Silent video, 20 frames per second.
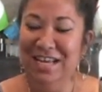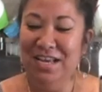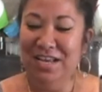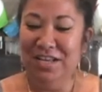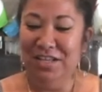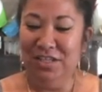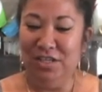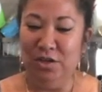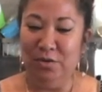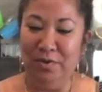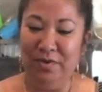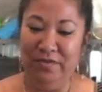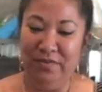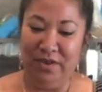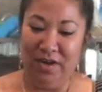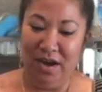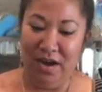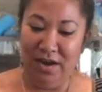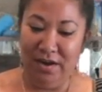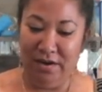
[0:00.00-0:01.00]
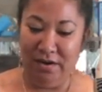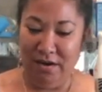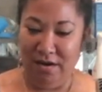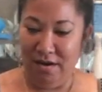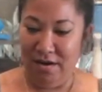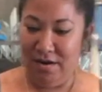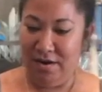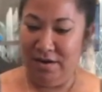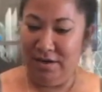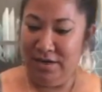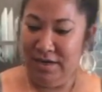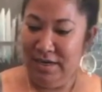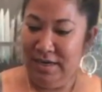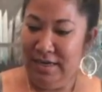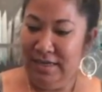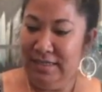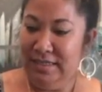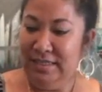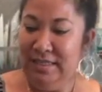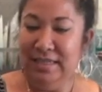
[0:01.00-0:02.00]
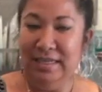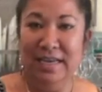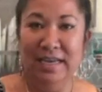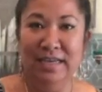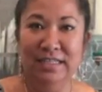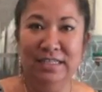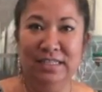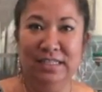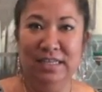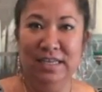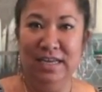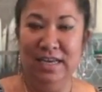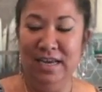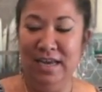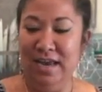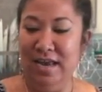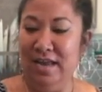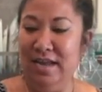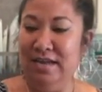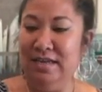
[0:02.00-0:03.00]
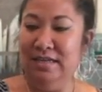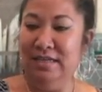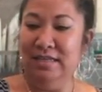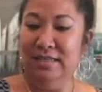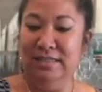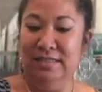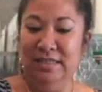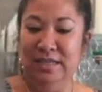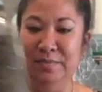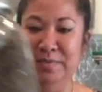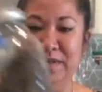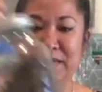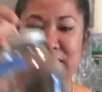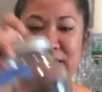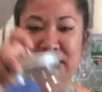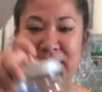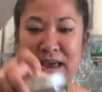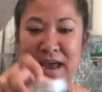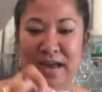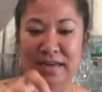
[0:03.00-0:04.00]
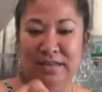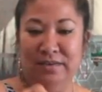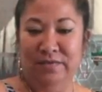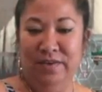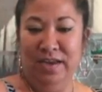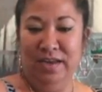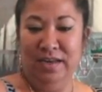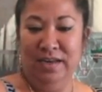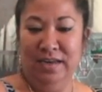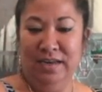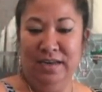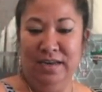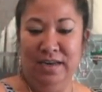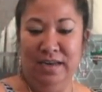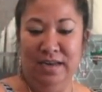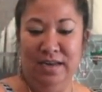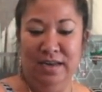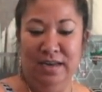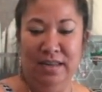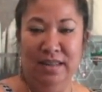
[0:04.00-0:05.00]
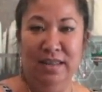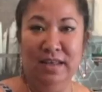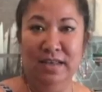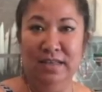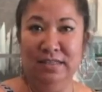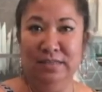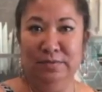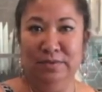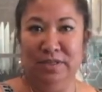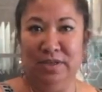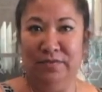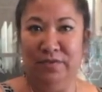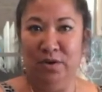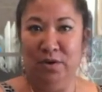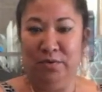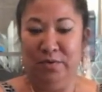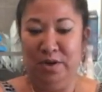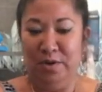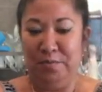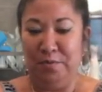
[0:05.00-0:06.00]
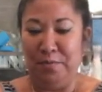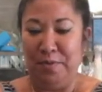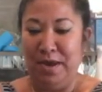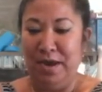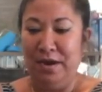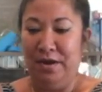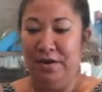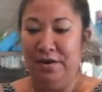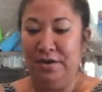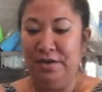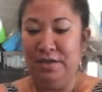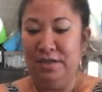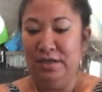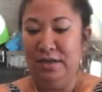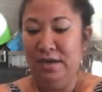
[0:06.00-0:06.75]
So we've got our THC and CBD activated in this, which I've already prepared.